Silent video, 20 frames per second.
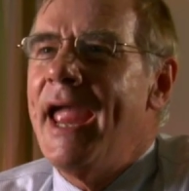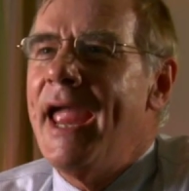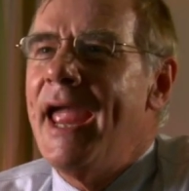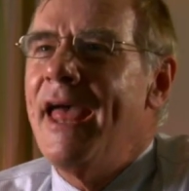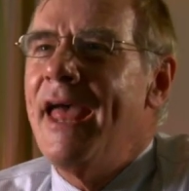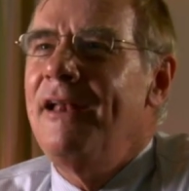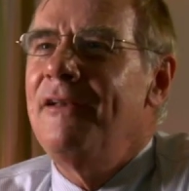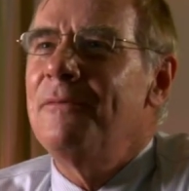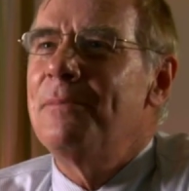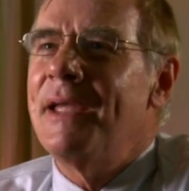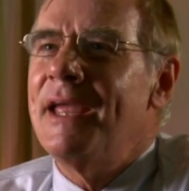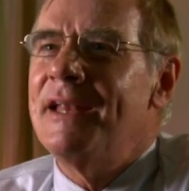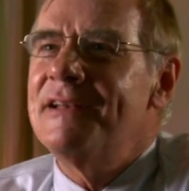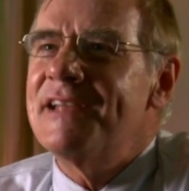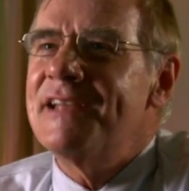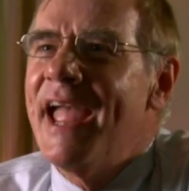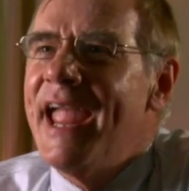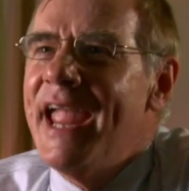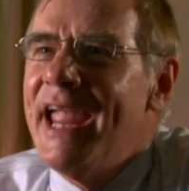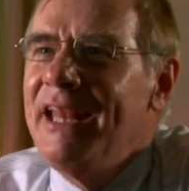And
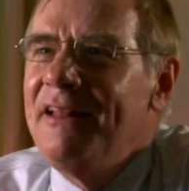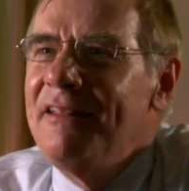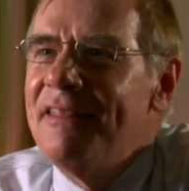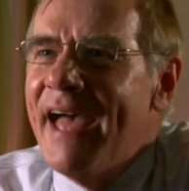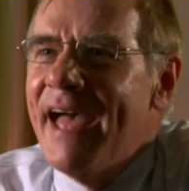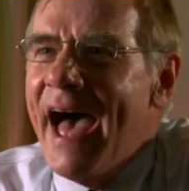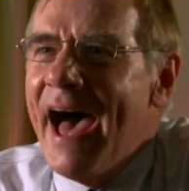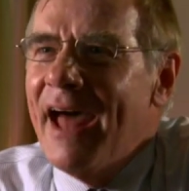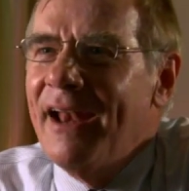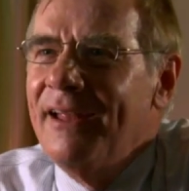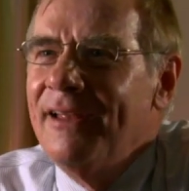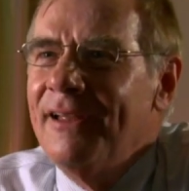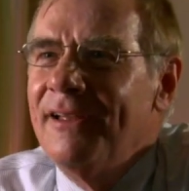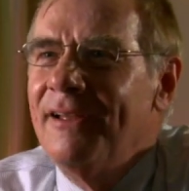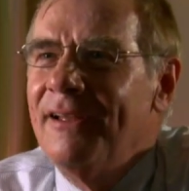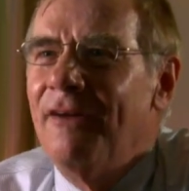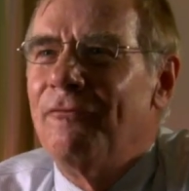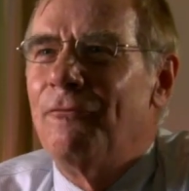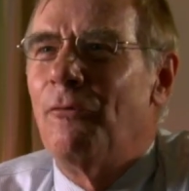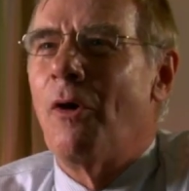maintain that
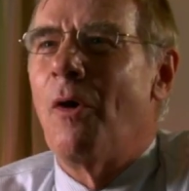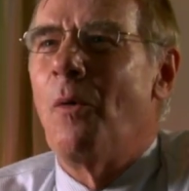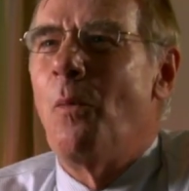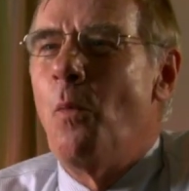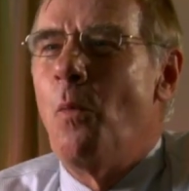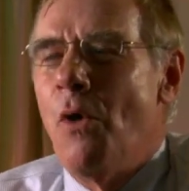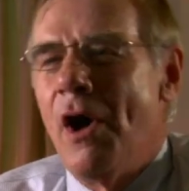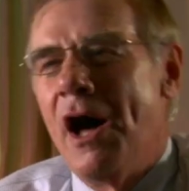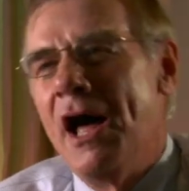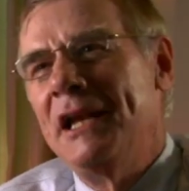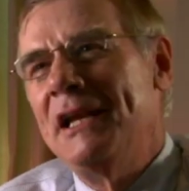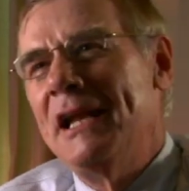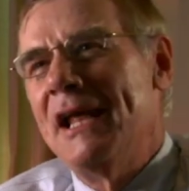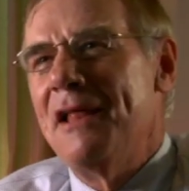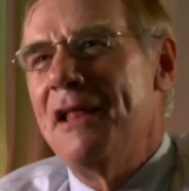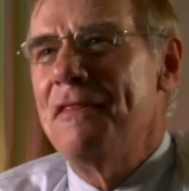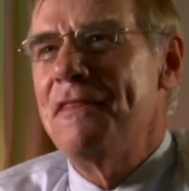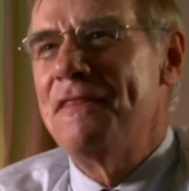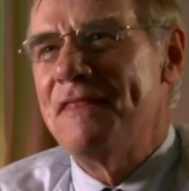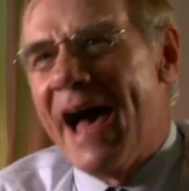for
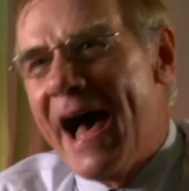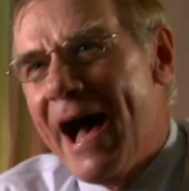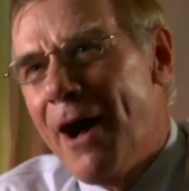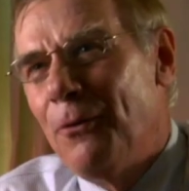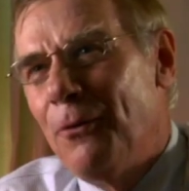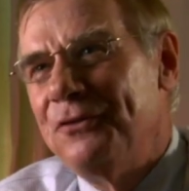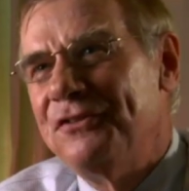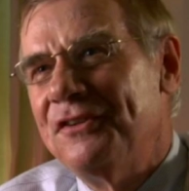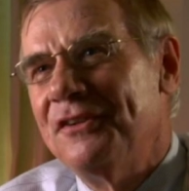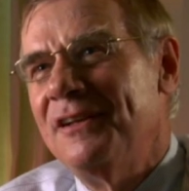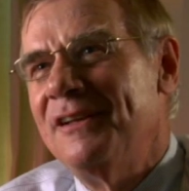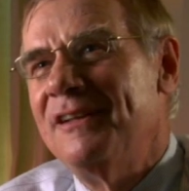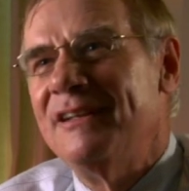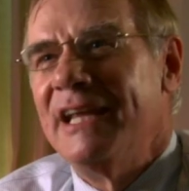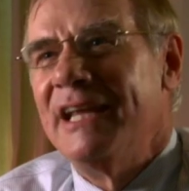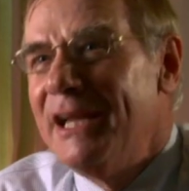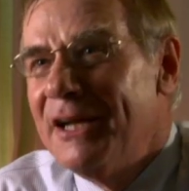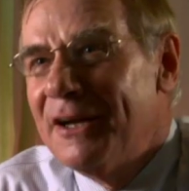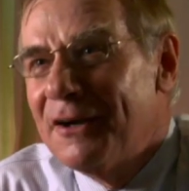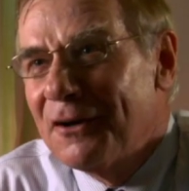1,000
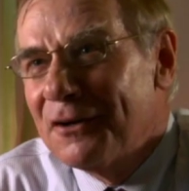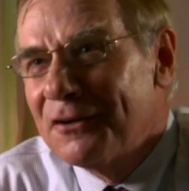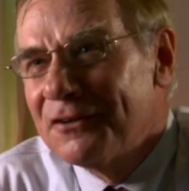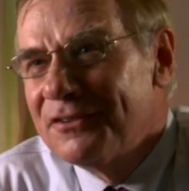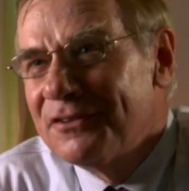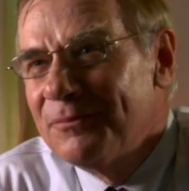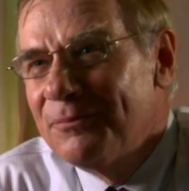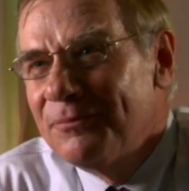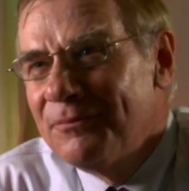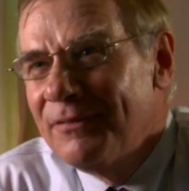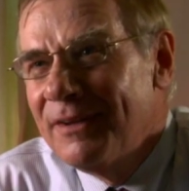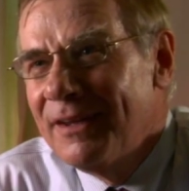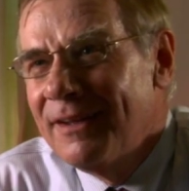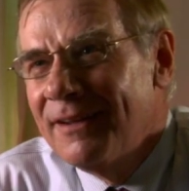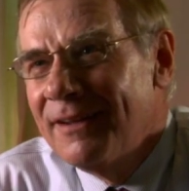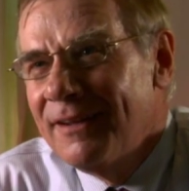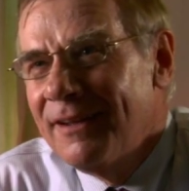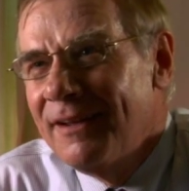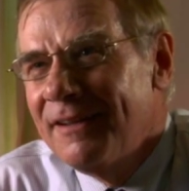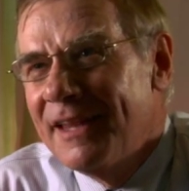years,
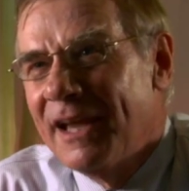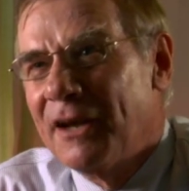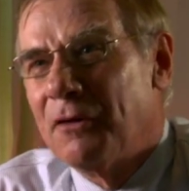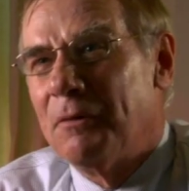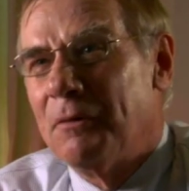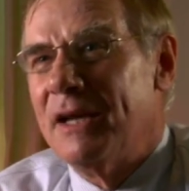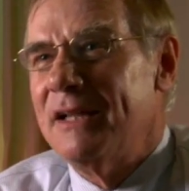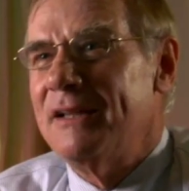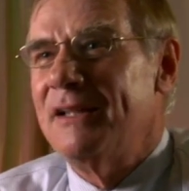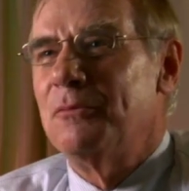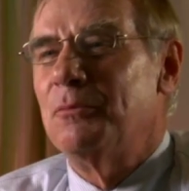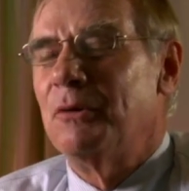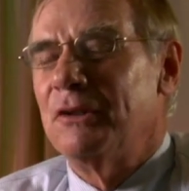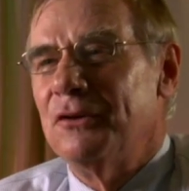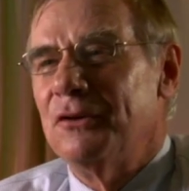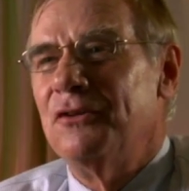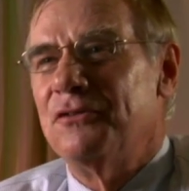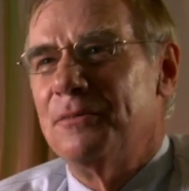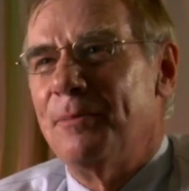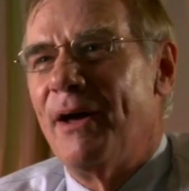that Greenland
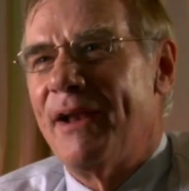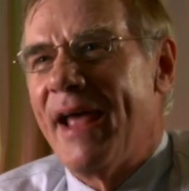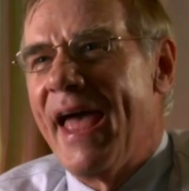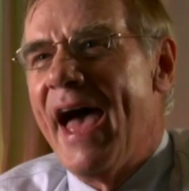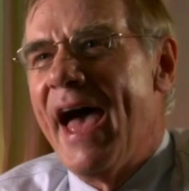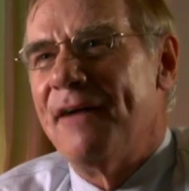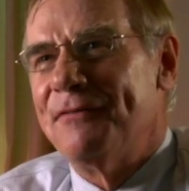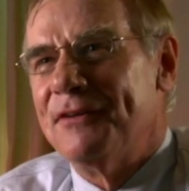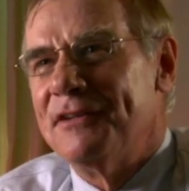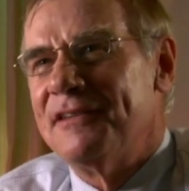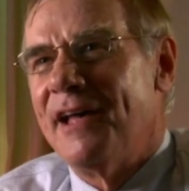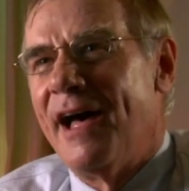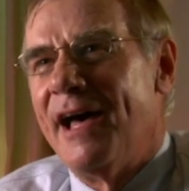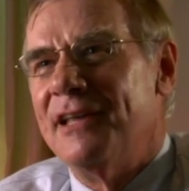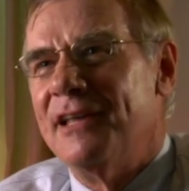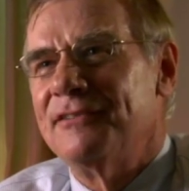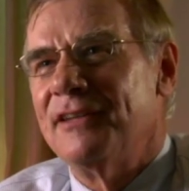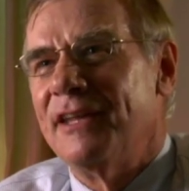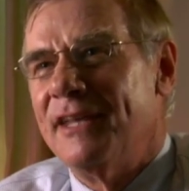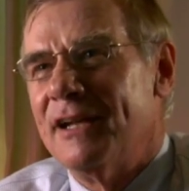would lose about half its
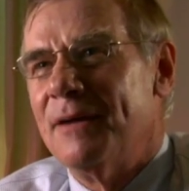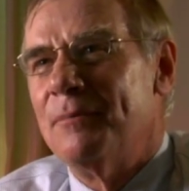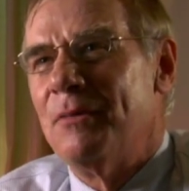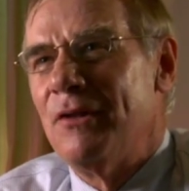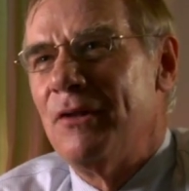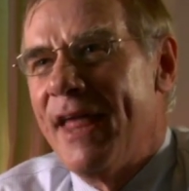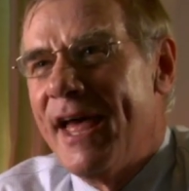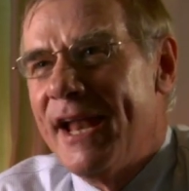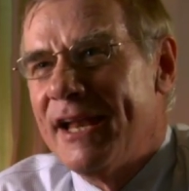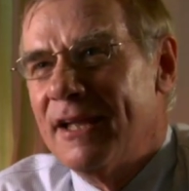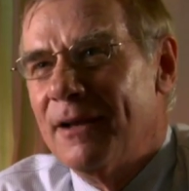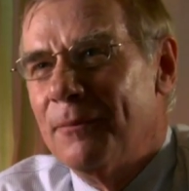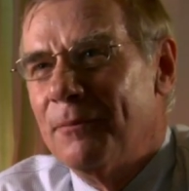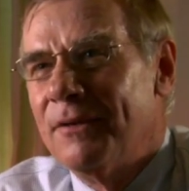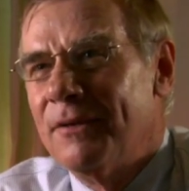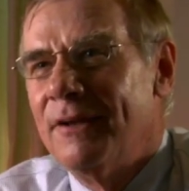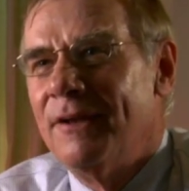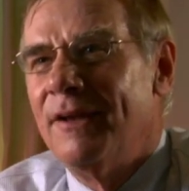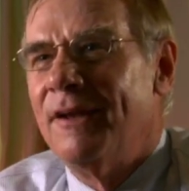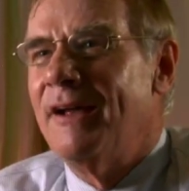ice in a millennium
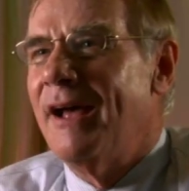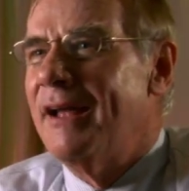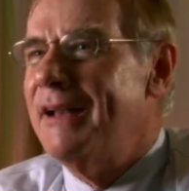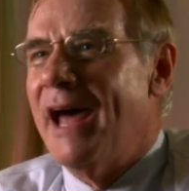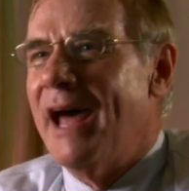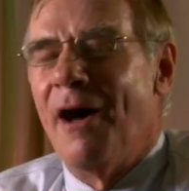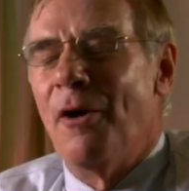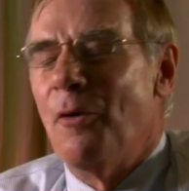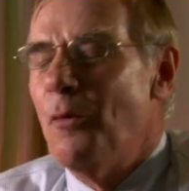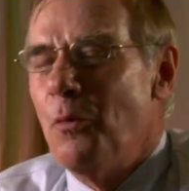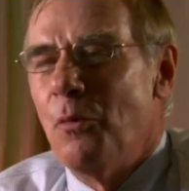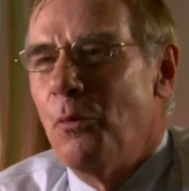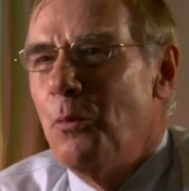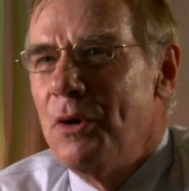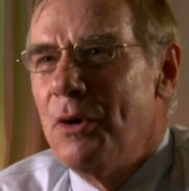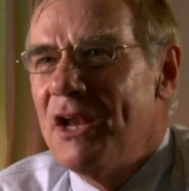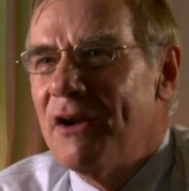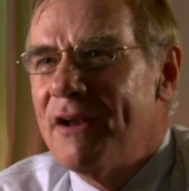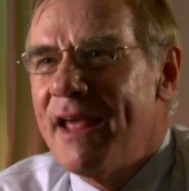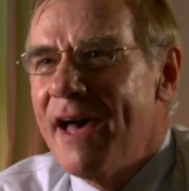now.
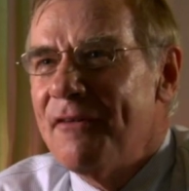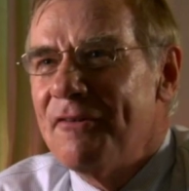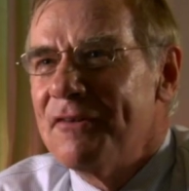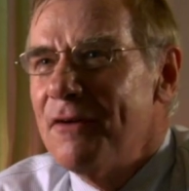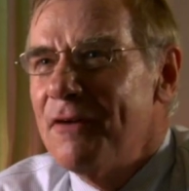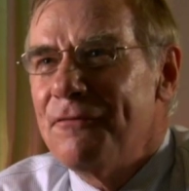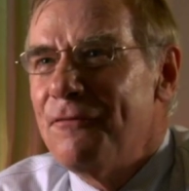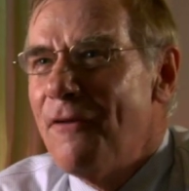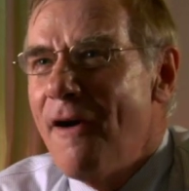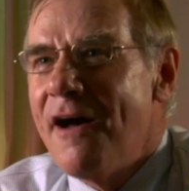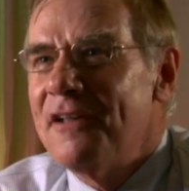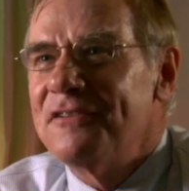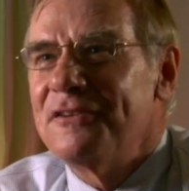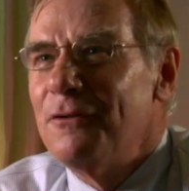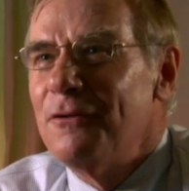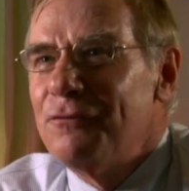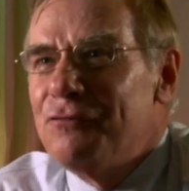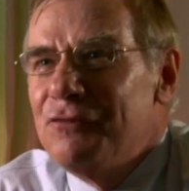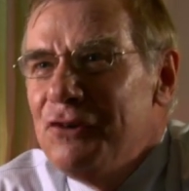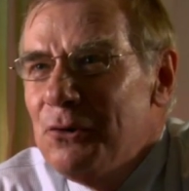We don't have enough
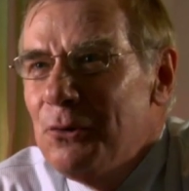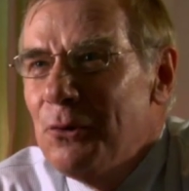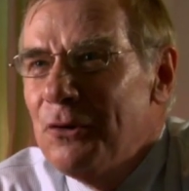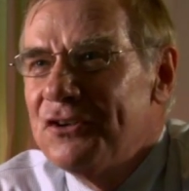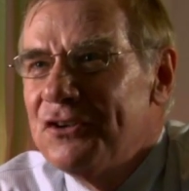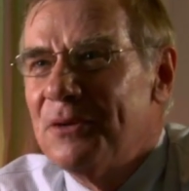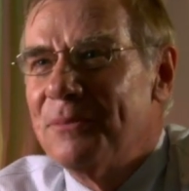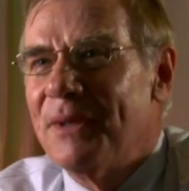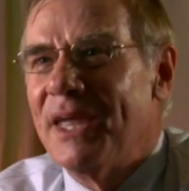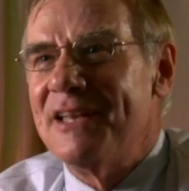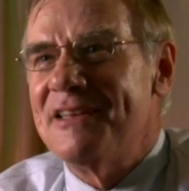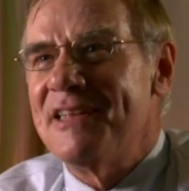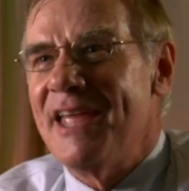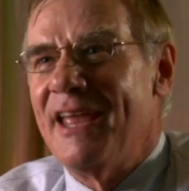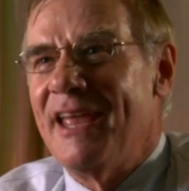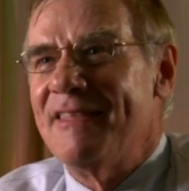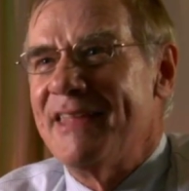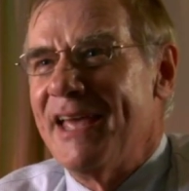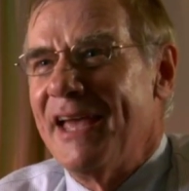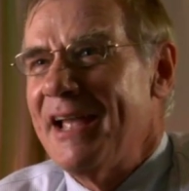fossil fuel to
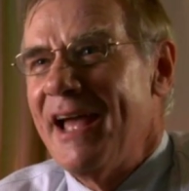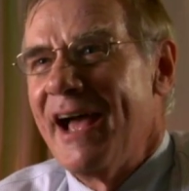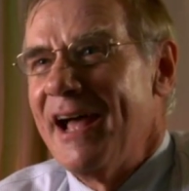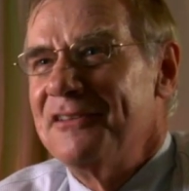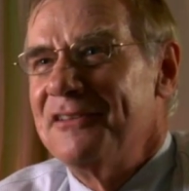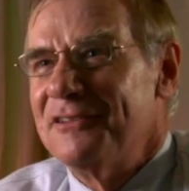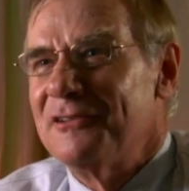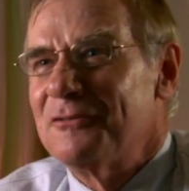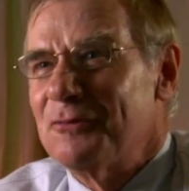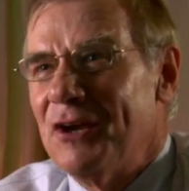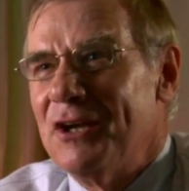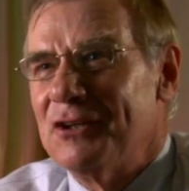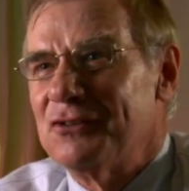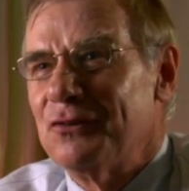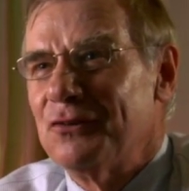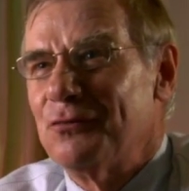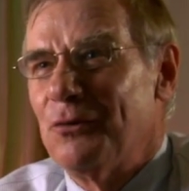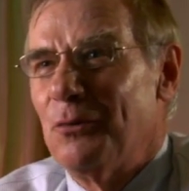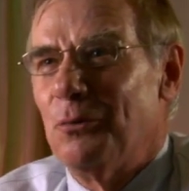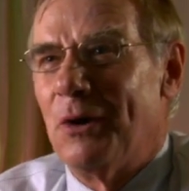maintain that
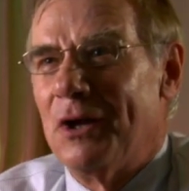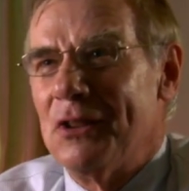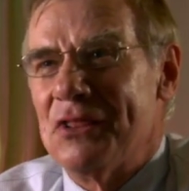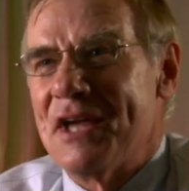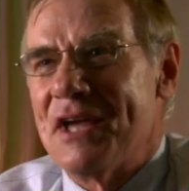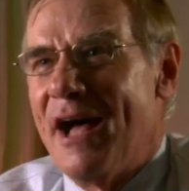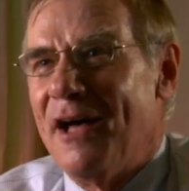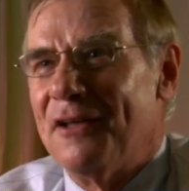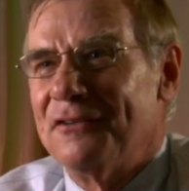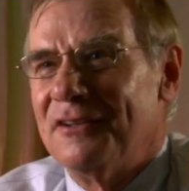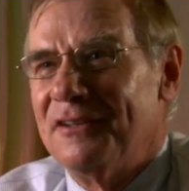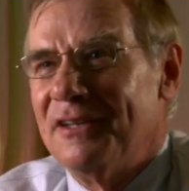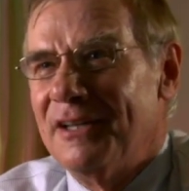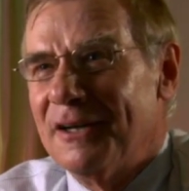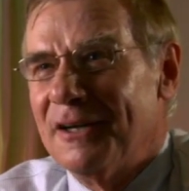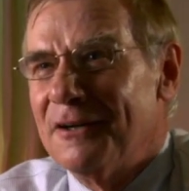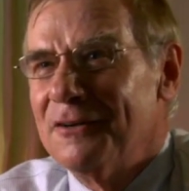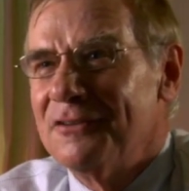concentration for 1,000